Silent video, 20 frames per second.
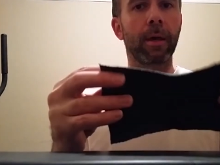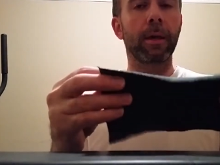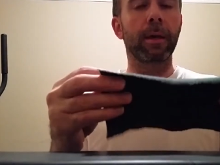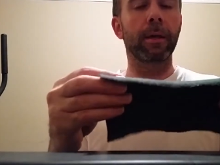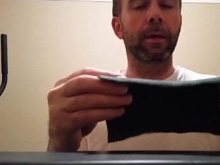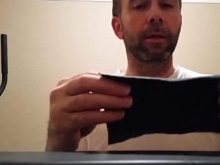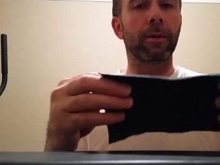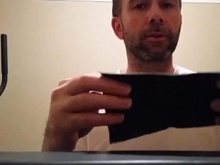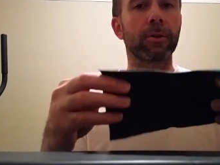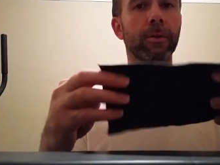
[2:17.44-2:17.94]

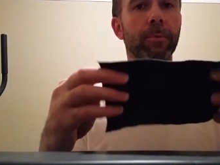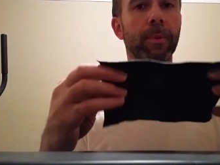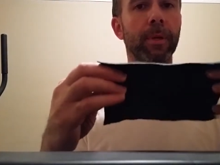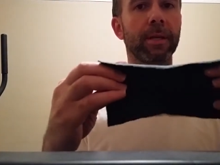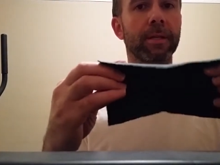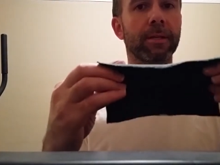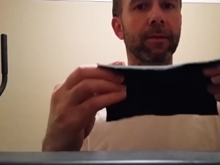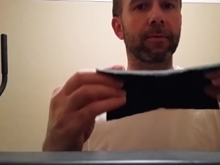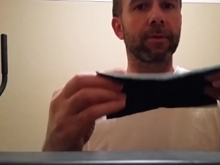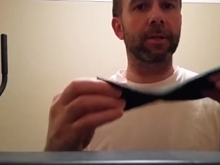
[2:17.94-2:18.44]
Use a
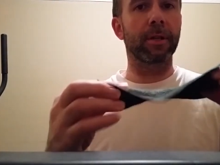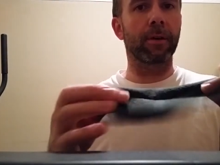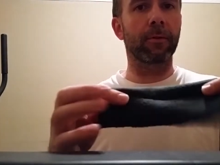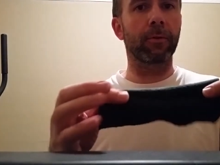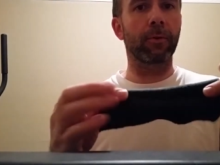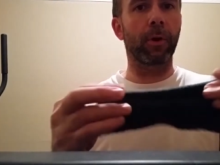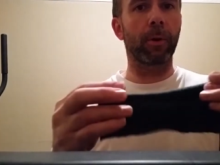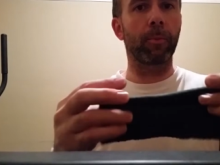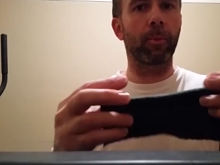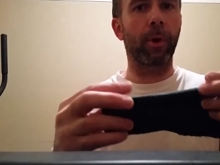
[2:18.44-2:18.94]
piece of
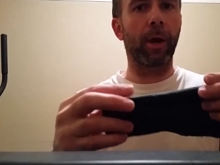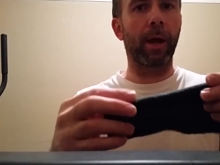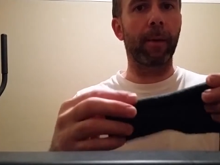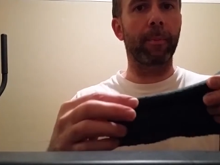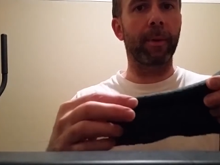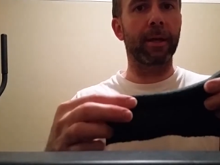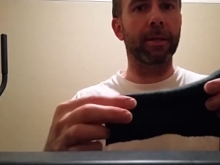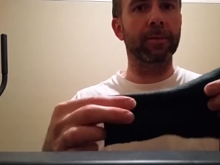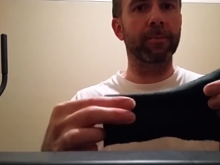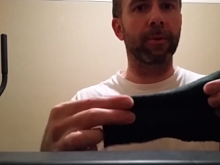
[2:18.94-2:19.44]
self-grip wrap
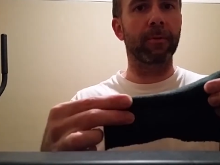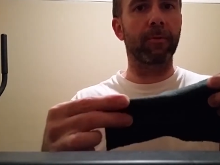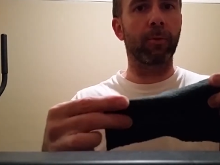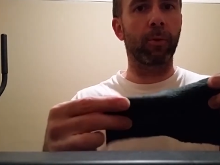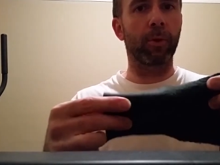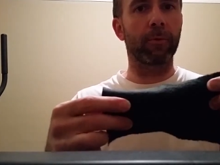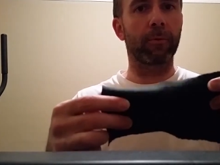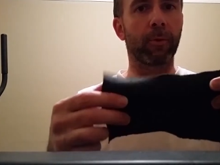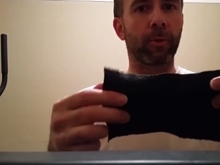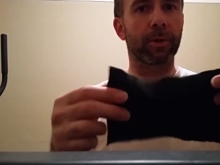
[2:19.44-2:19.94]
as
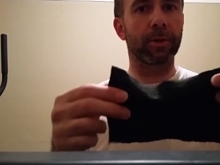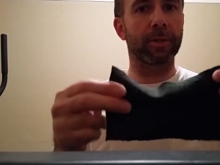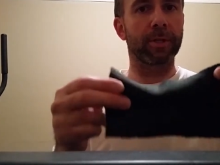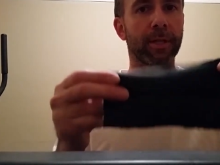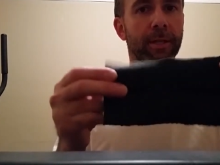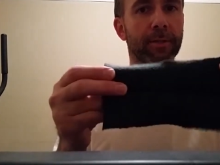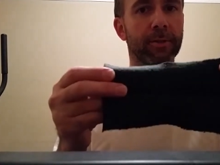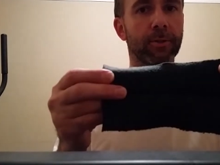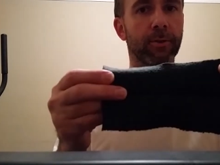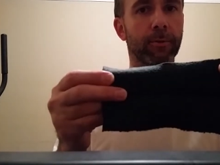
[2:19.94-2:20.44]
before for a
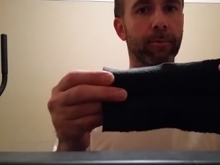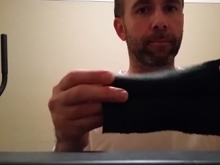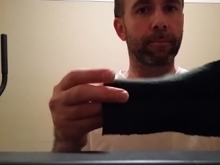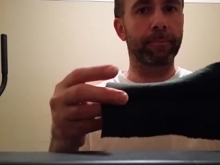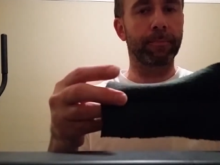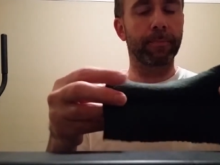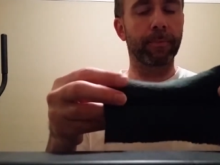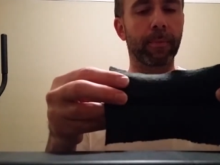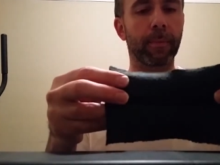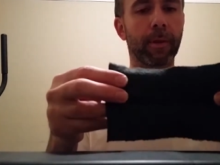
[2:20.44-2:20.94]
stencil.
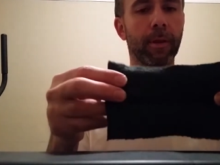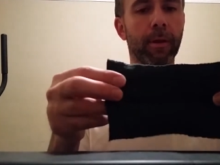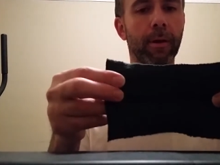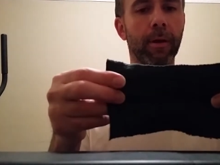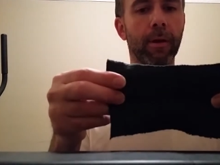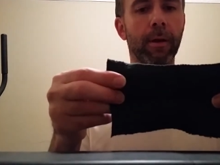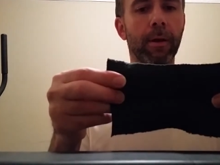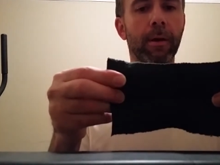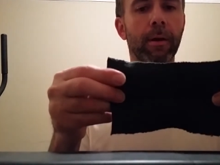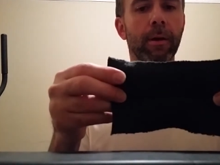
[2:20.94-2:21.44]

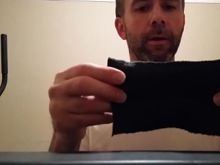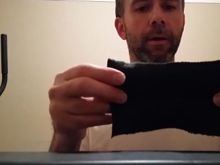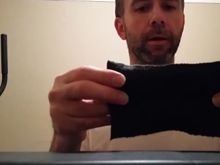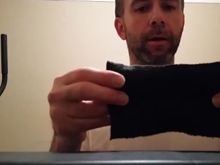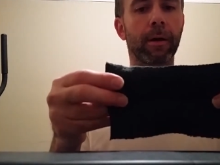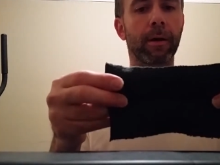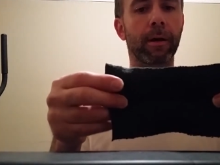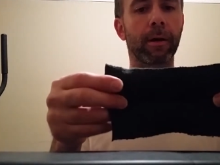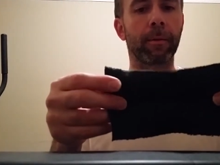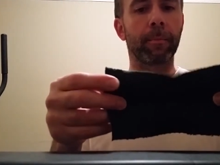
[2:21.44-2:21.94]

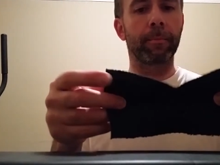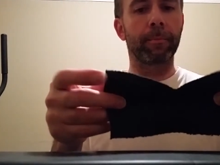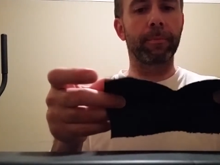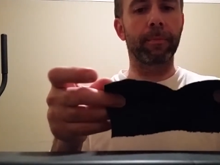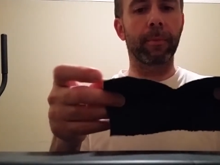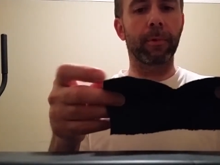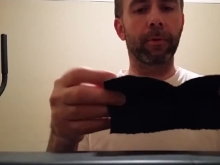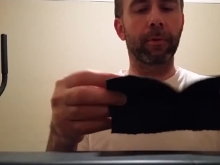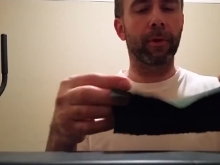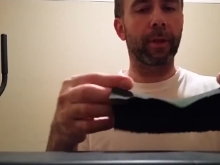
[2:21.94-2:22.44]
Um,
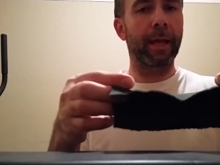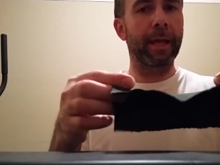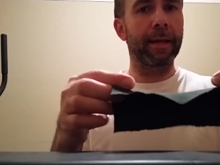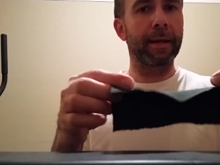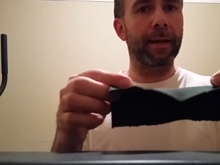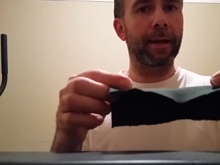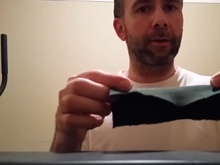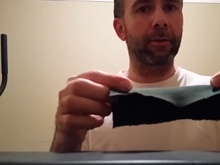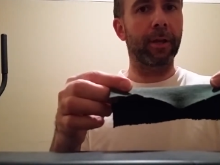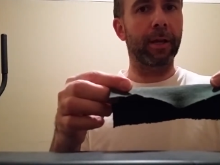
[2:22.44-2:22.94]
lay it
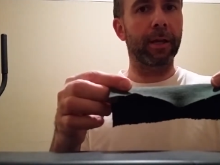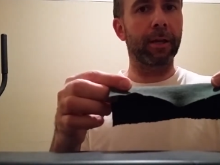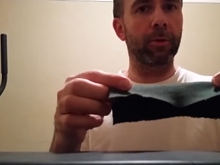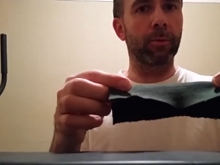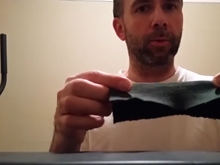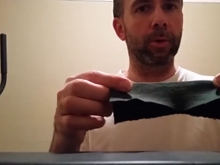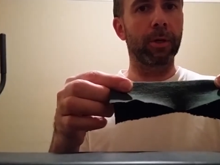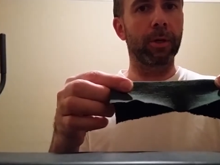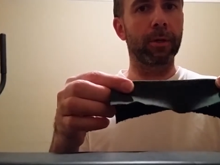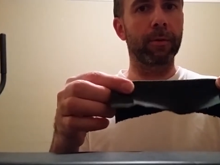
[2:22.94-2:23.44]
out like you
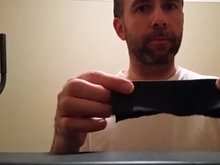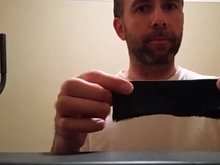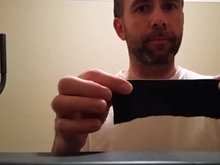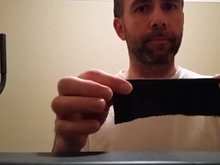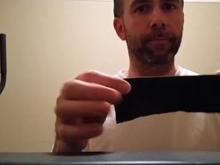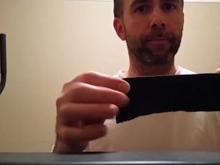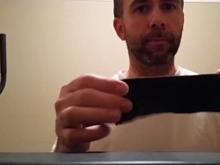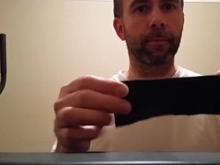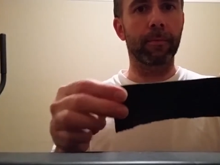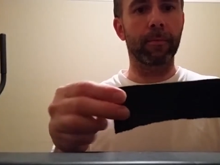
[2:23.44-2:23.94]
would
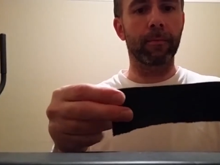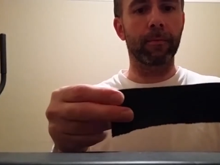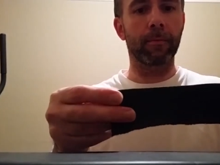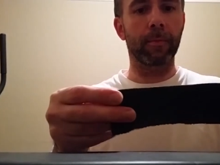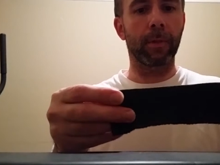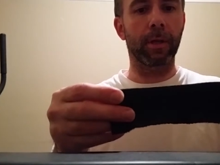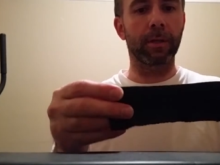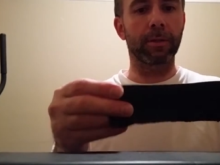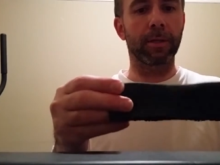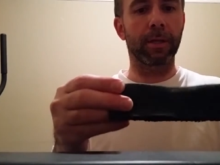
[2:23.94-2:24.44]

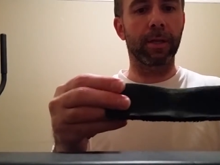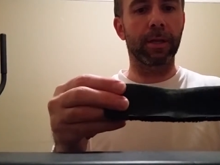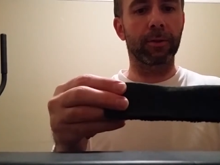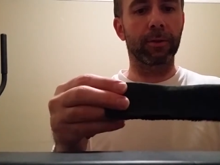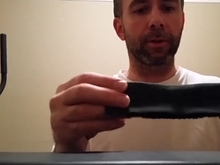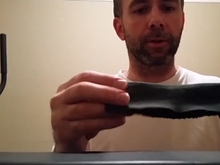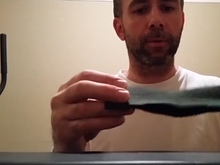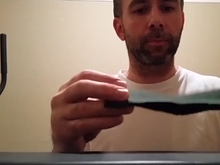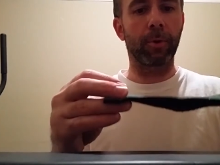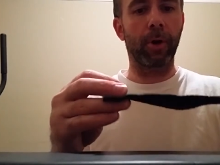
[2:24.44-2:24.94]
to get
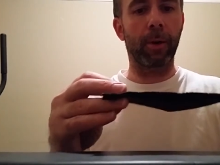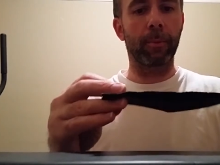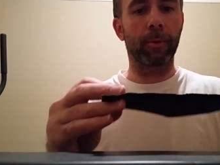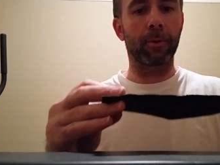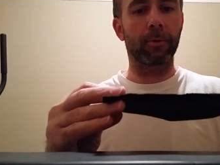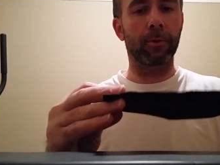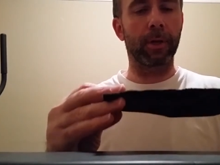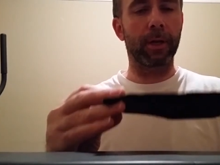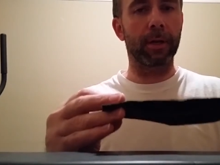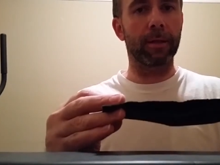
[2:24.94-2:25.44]
the proper
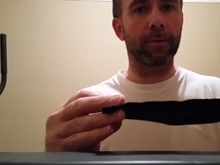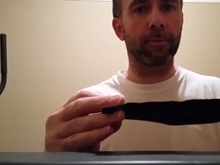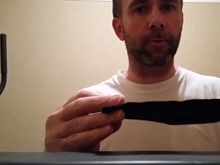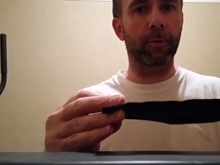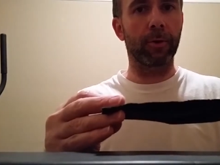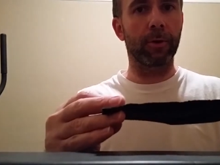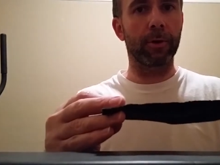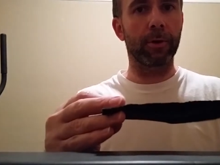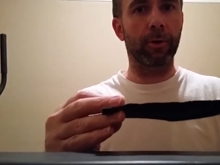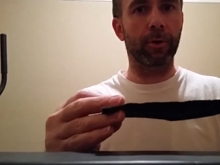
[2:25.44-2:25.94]
length
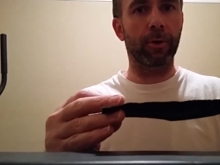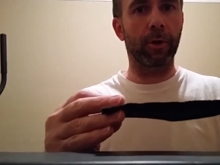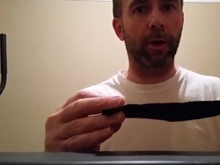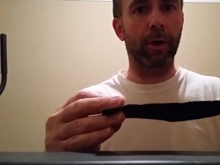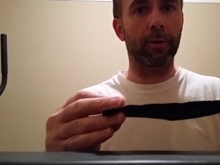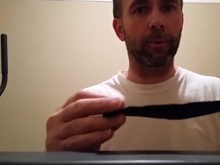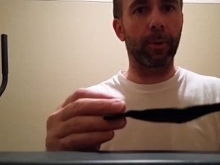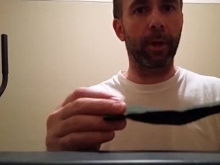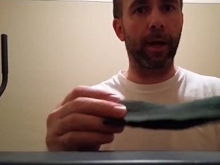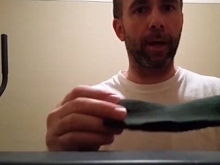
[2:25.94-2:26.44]
for your
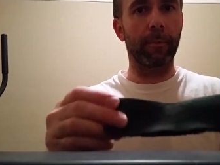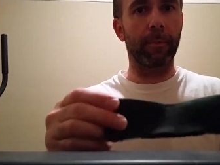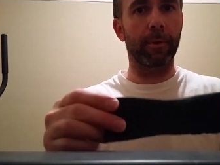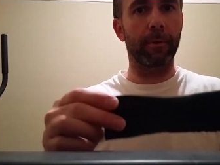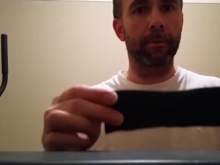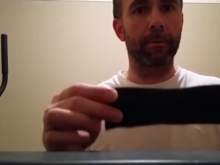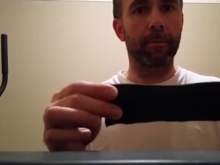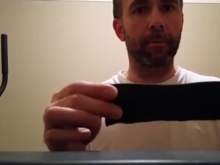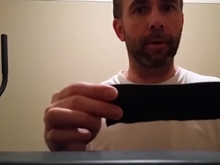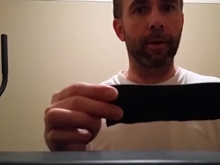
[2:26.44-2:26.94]
cloth wrap
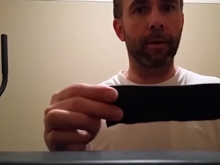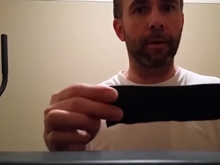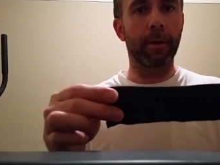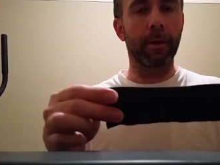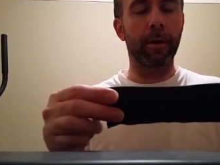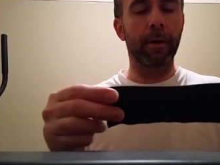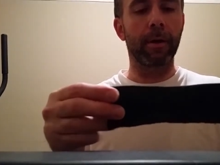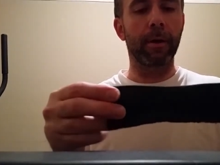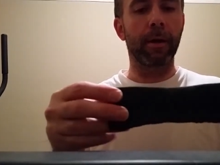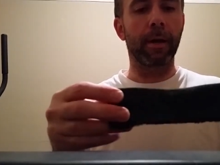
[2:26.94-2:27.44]

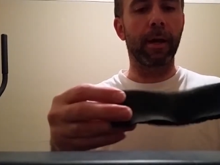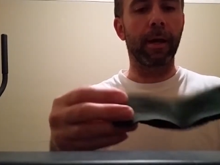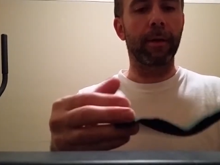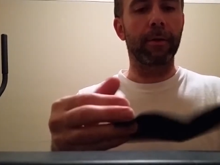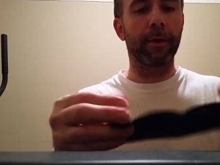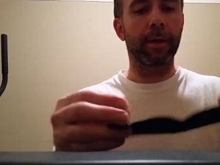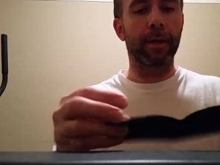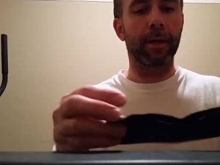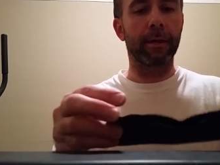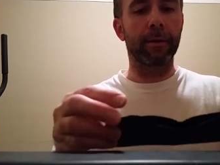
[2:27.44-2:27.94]
and
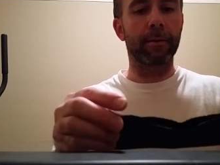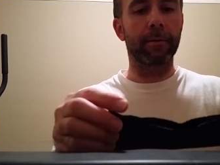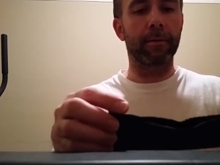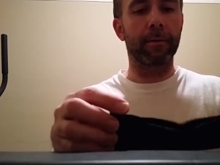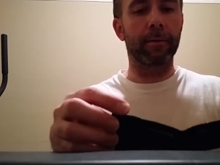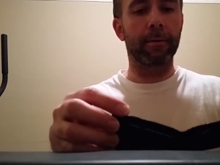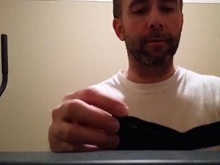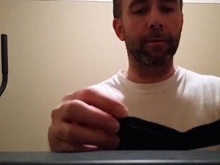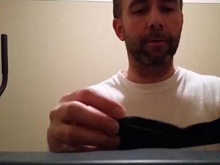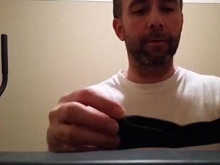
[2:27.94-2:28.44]
then
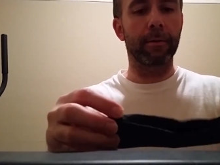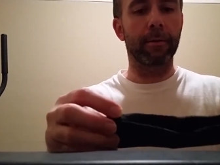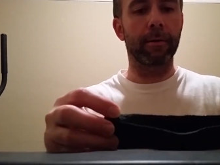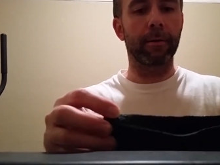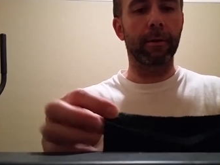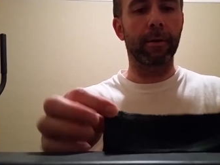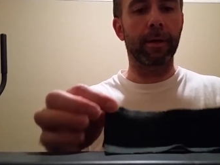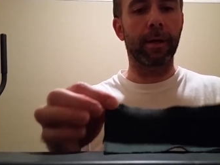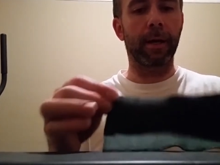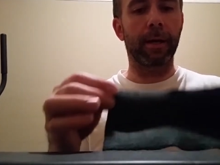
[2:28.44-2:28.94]

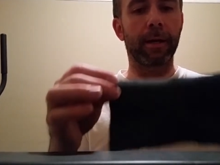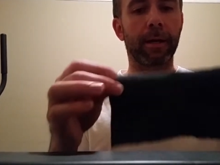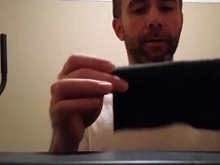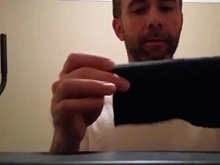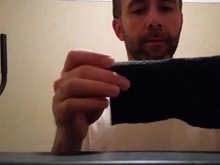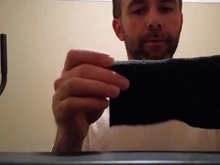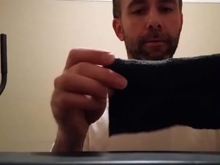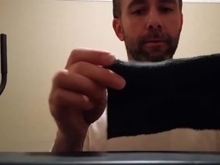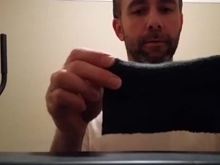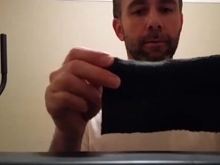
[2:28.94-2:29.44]
cut
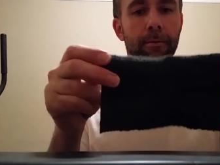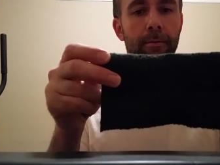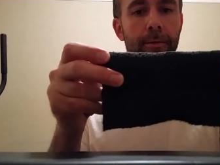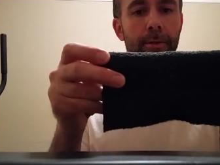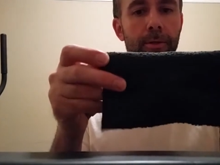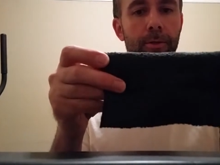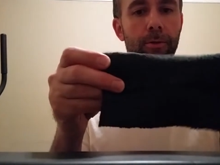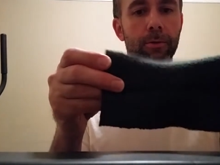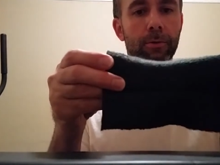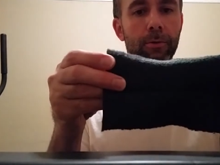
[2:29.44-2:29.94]
it
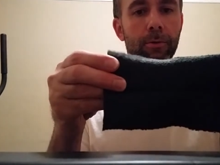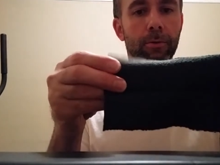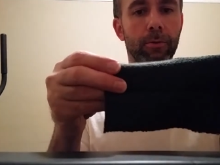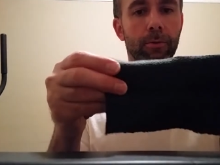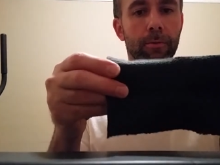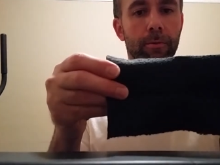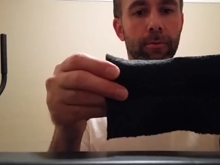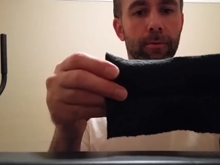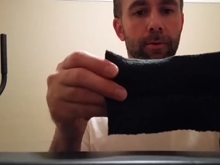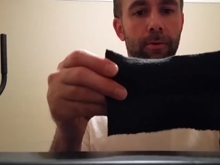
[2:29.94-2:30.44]
to
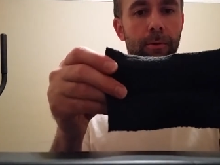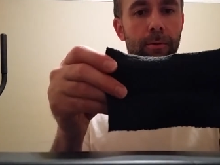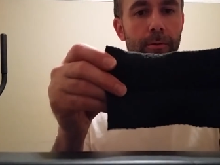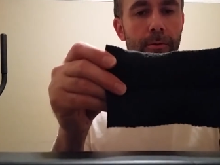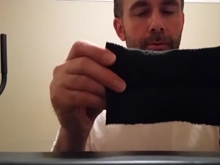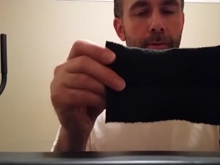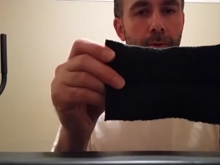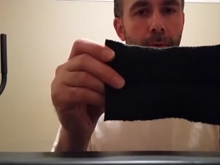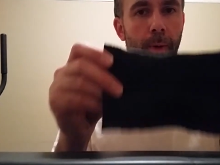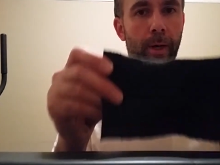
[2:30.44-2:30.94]

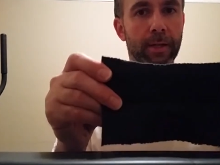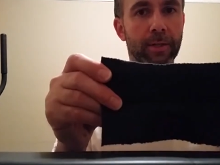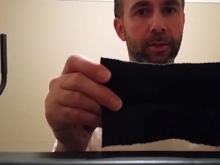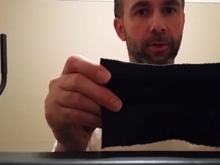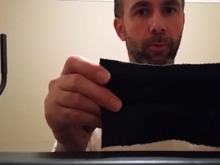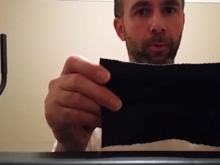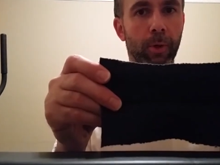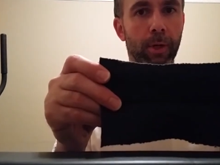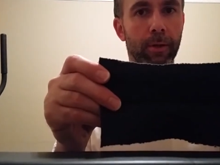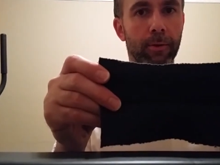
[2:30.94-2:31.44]
twice the
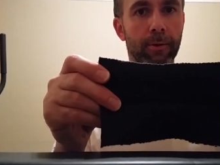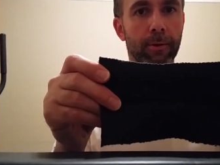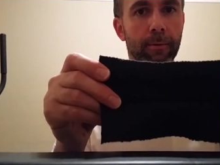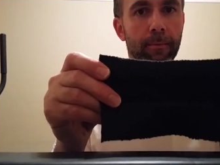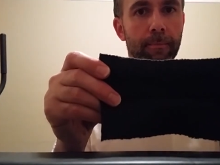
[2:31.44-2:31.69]
width.